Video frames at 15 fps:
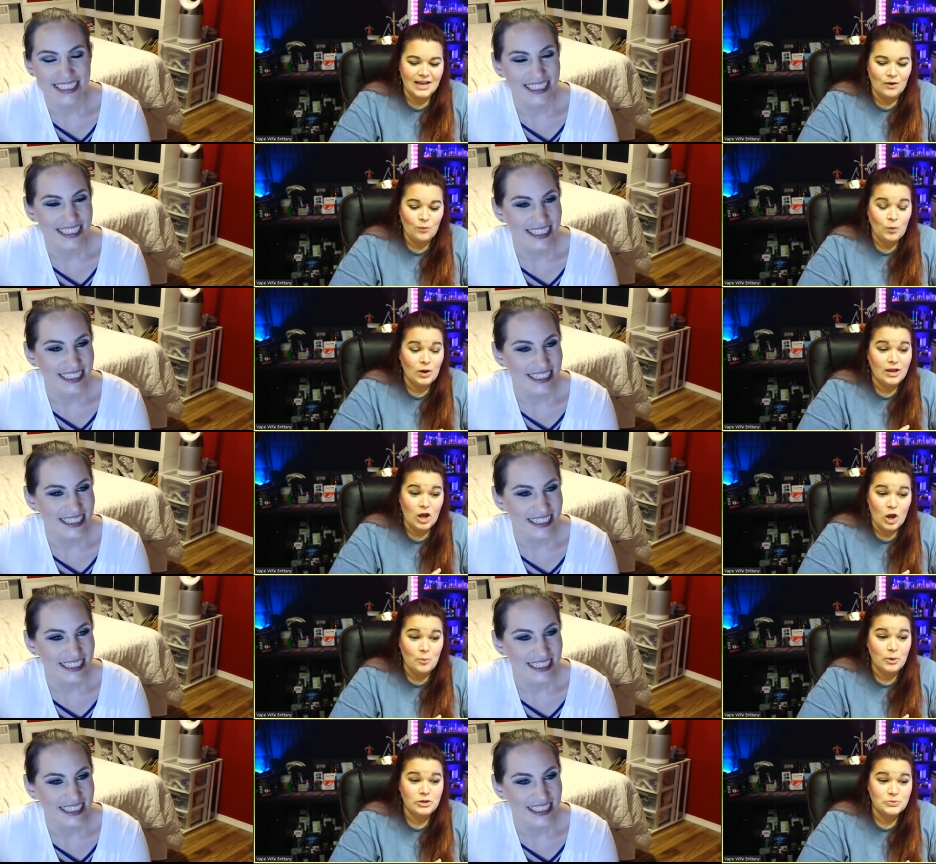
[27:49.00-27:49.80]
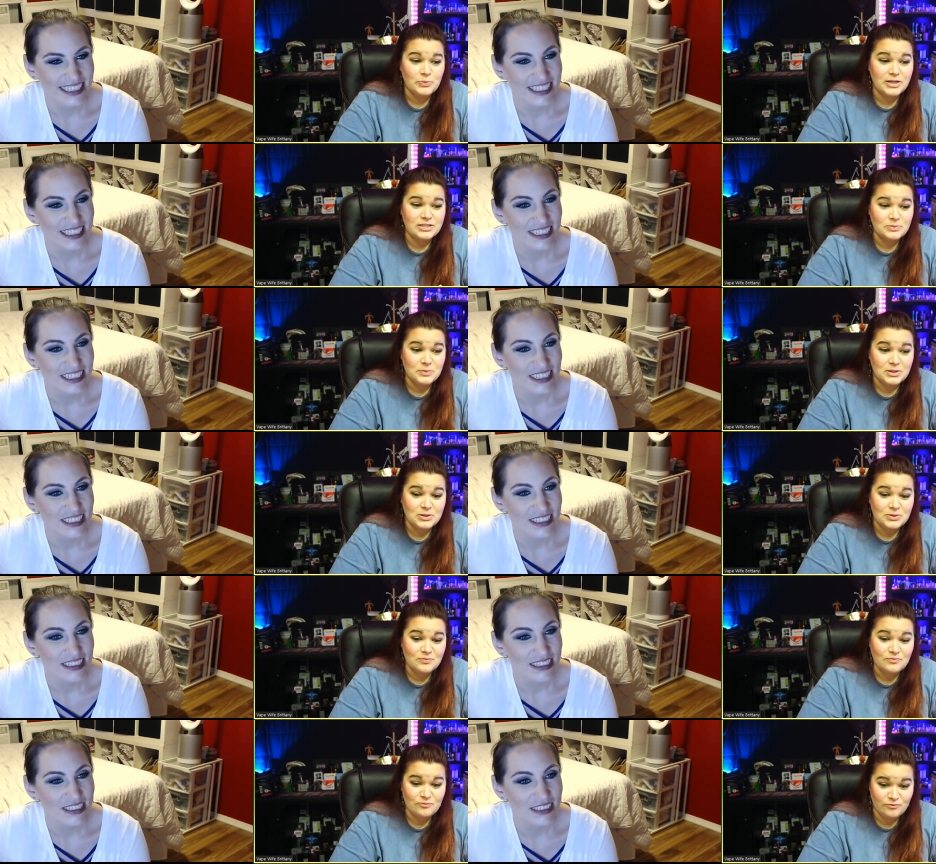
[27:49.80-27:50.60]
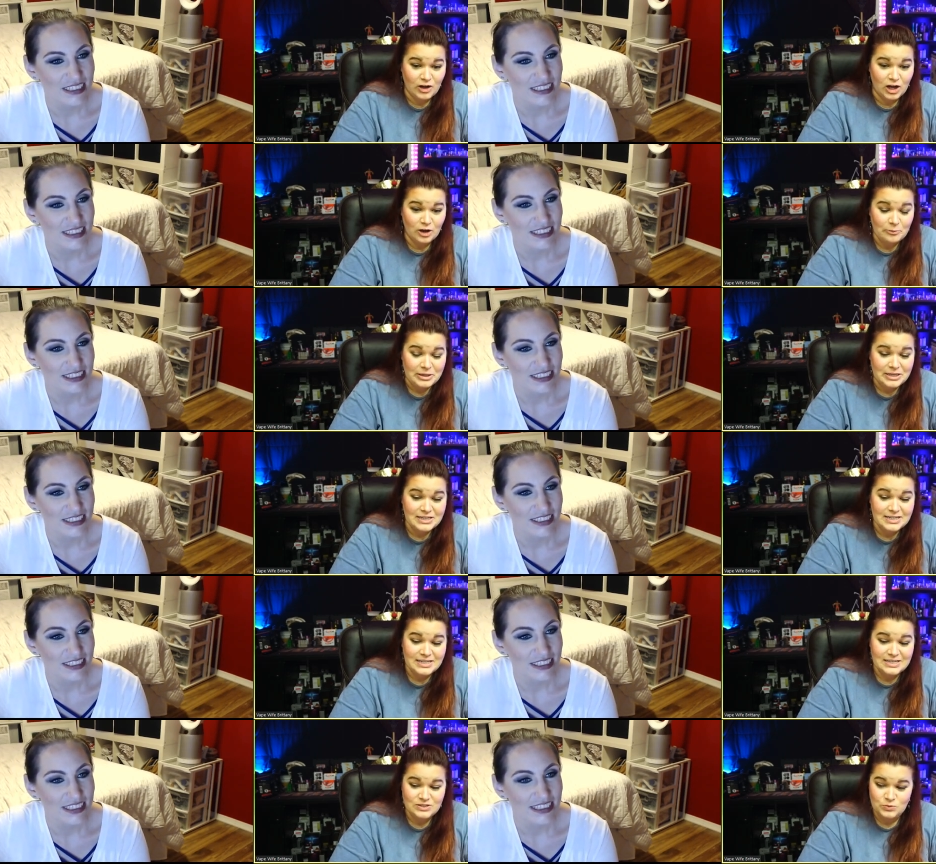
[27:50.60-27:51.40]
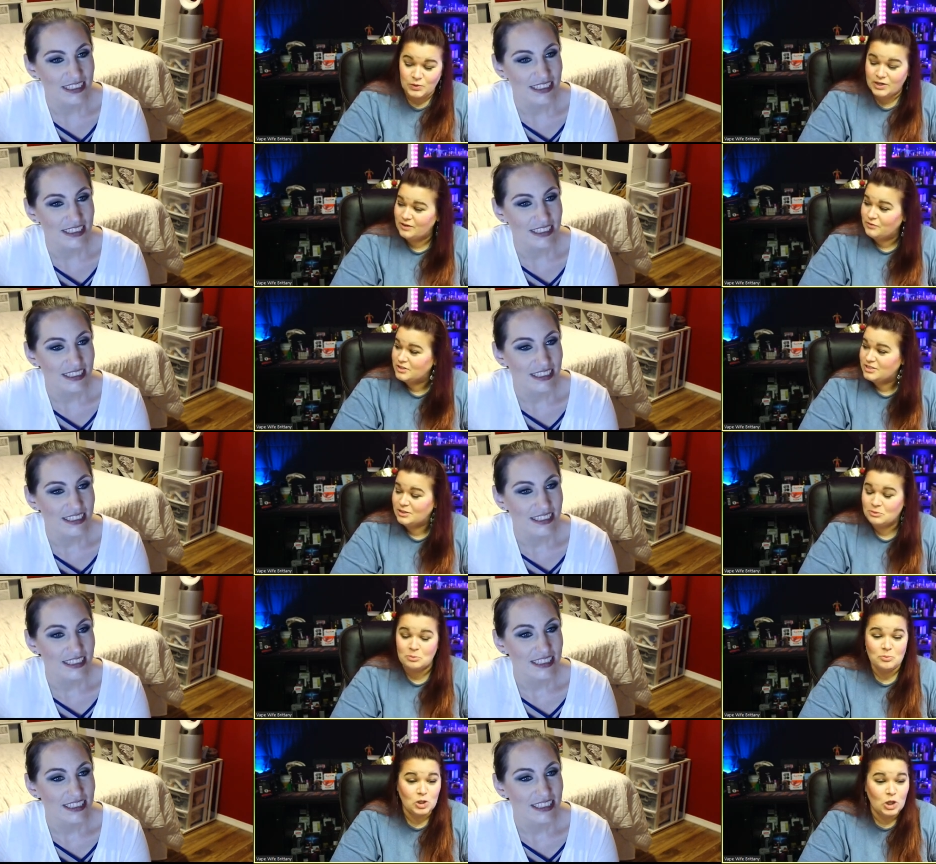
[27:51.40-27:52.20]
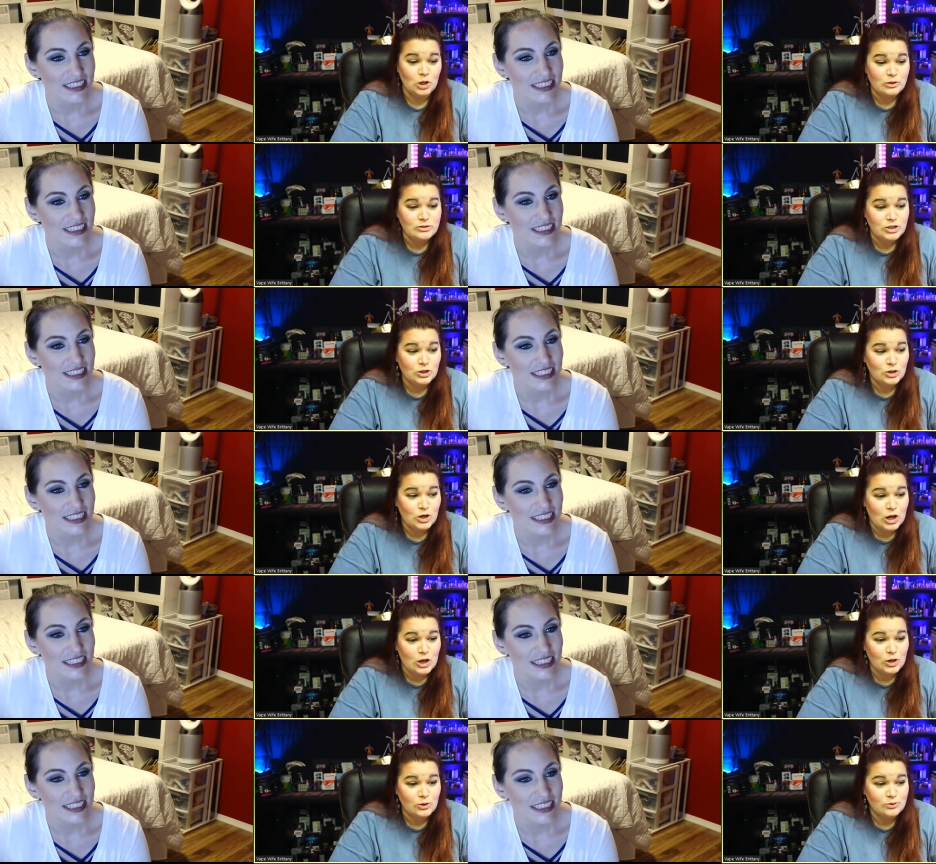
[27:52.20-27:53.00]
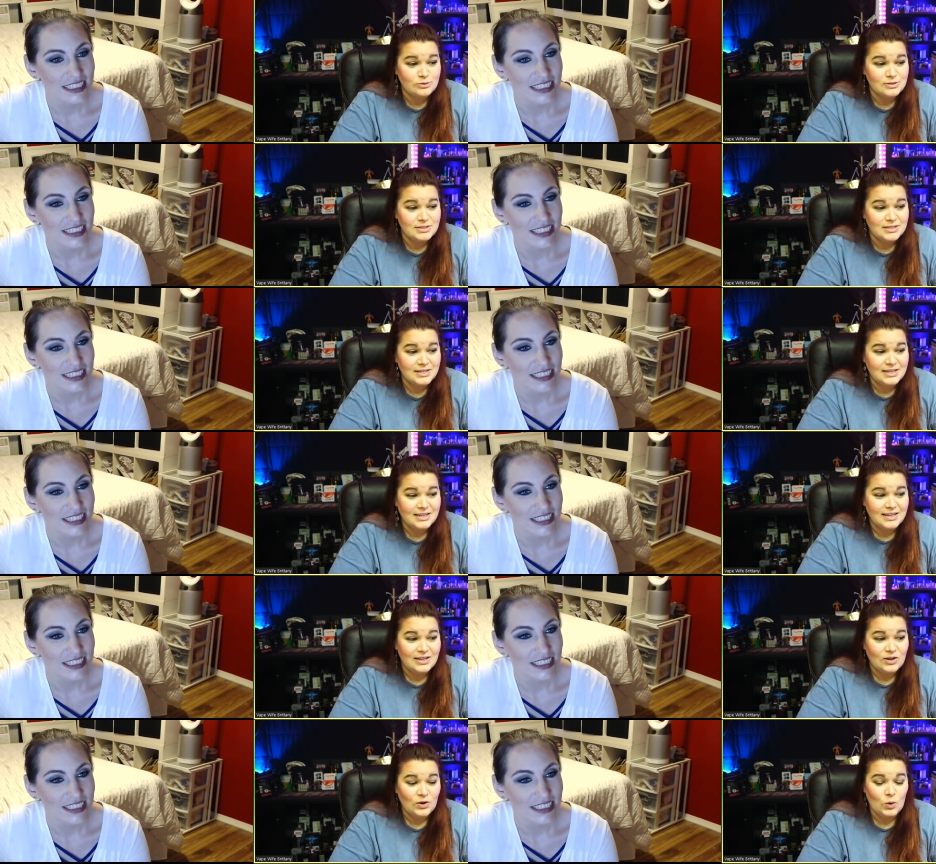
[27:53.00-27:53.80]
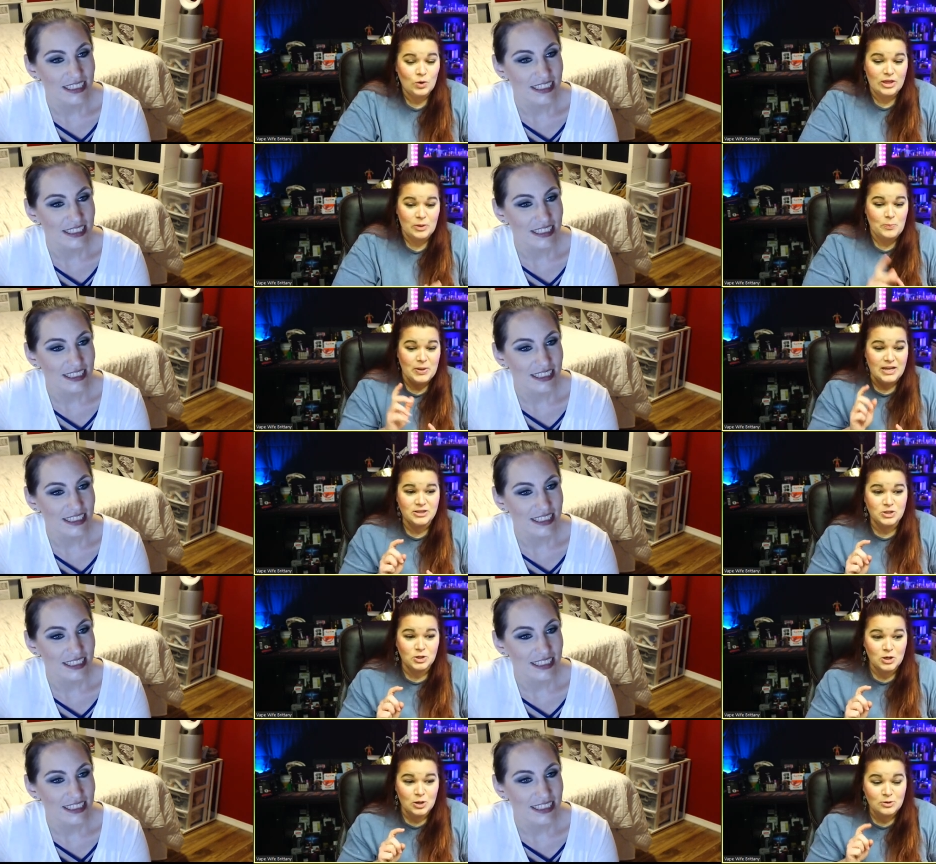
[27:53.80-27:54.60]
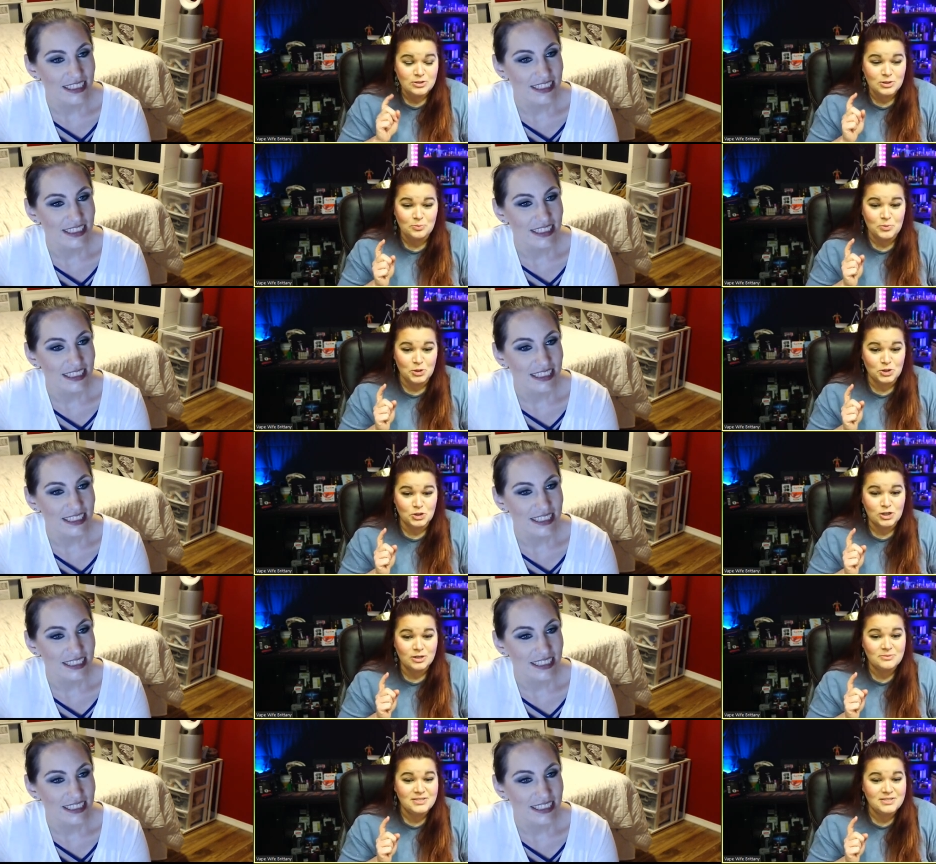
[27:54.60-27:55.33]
Speaker 1: what almost makes me vomit is whenever someone blows their nose or they pick their nose and a booger comes